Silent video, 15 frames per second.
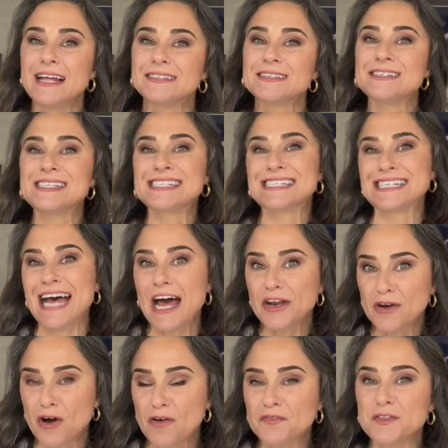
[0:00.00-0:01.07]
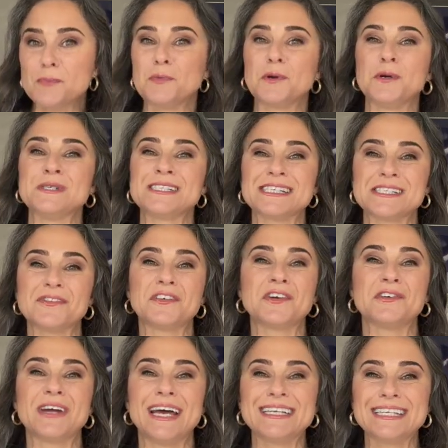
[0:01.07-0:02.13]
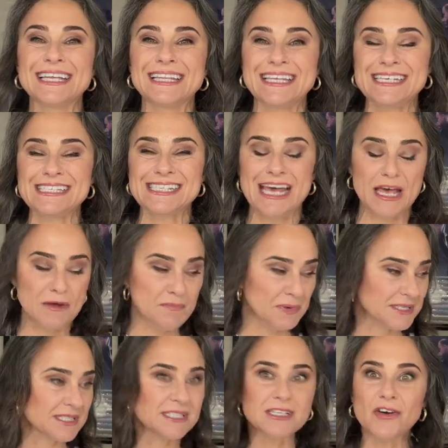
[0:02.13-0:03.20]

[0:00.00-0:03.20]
to start off the process of creating these hampers.